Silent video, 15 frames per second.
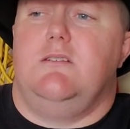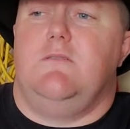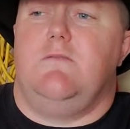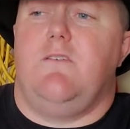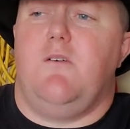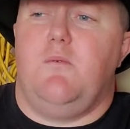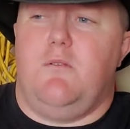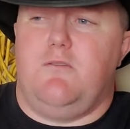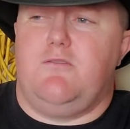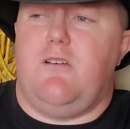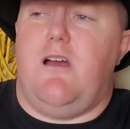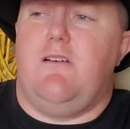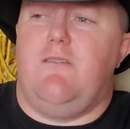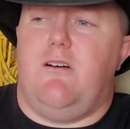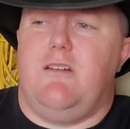Front wheel
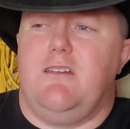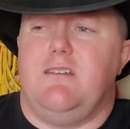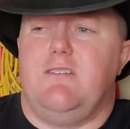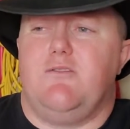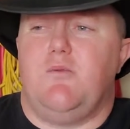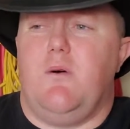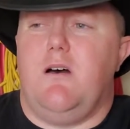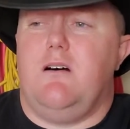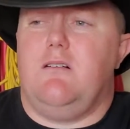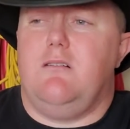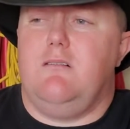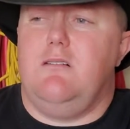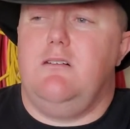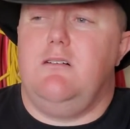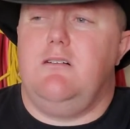drive on it as
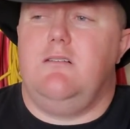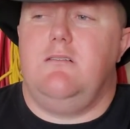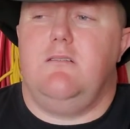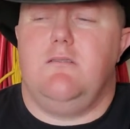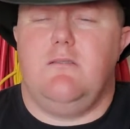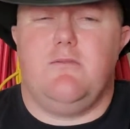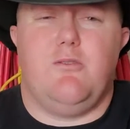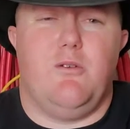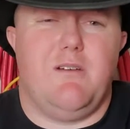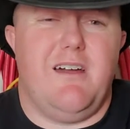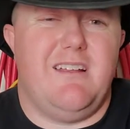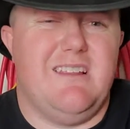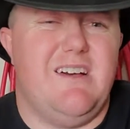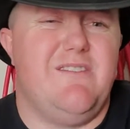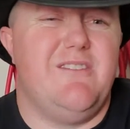well. It's only
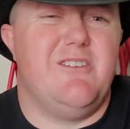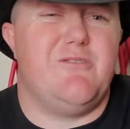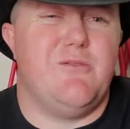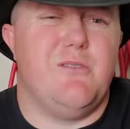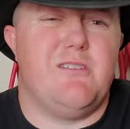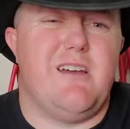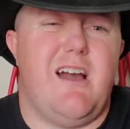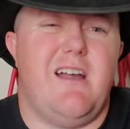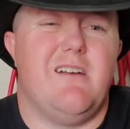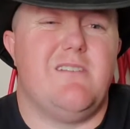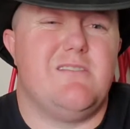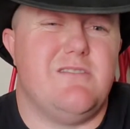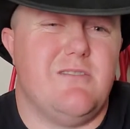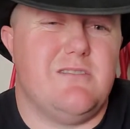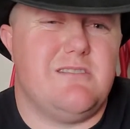got 11-inch rear
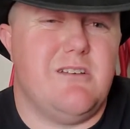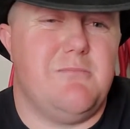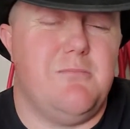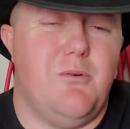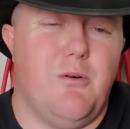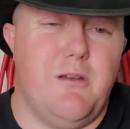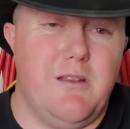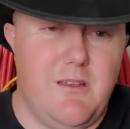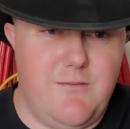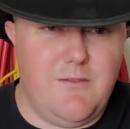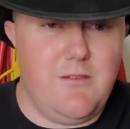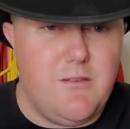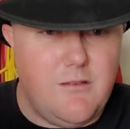tires, so at some point